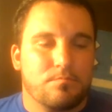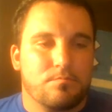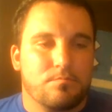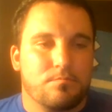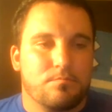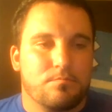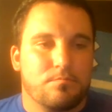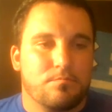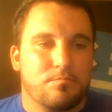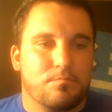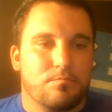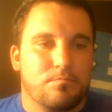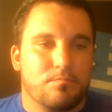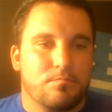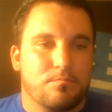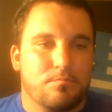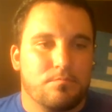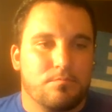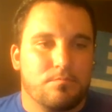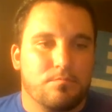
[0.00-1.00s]

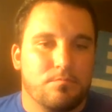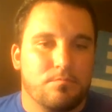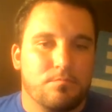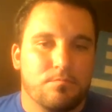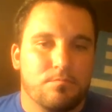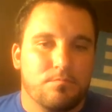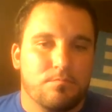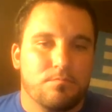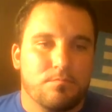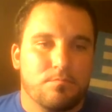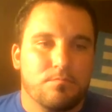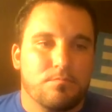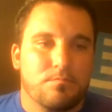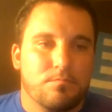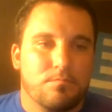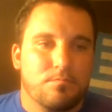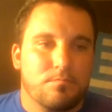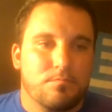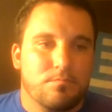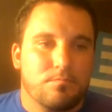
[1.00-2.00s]

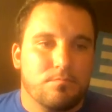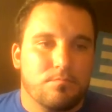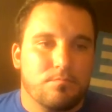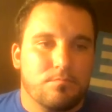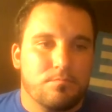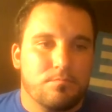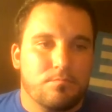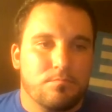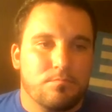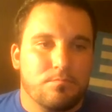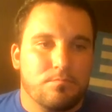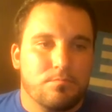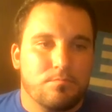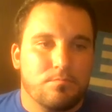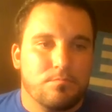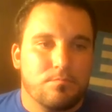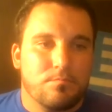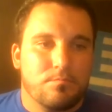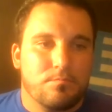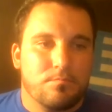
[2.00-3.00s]

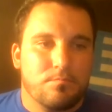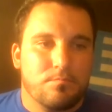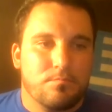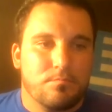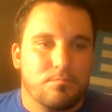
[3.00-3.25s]
This person isn't speaking.